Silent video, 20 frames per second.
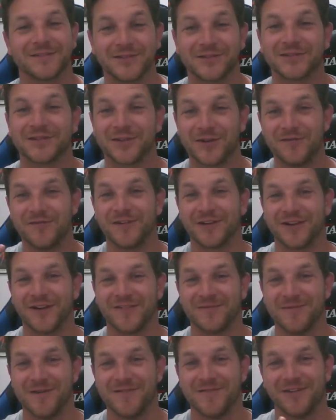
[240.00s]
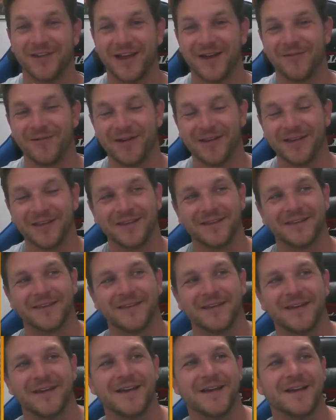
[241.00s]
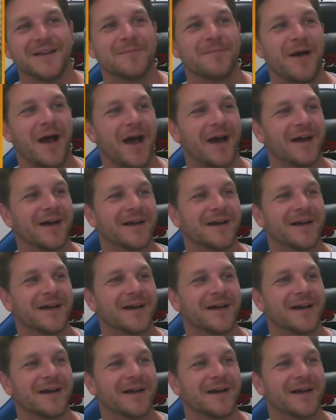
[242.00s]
do forgive me for that one, but